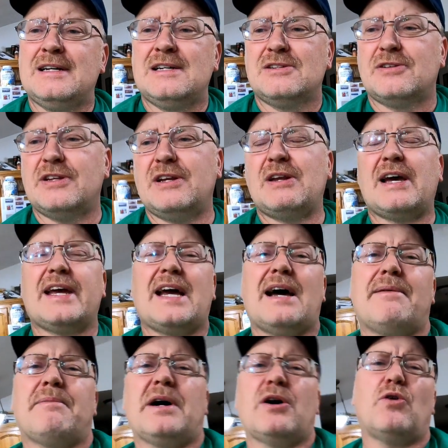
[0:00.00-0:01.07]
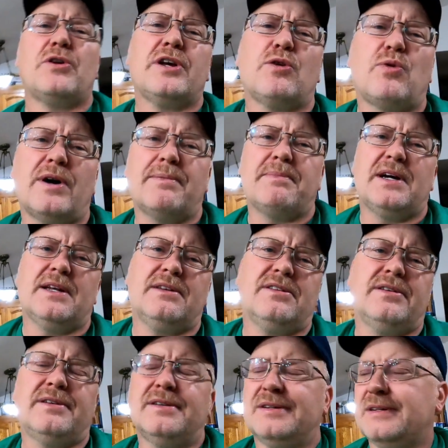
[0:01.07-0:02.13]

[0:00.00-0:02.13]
So then I got my own equipment,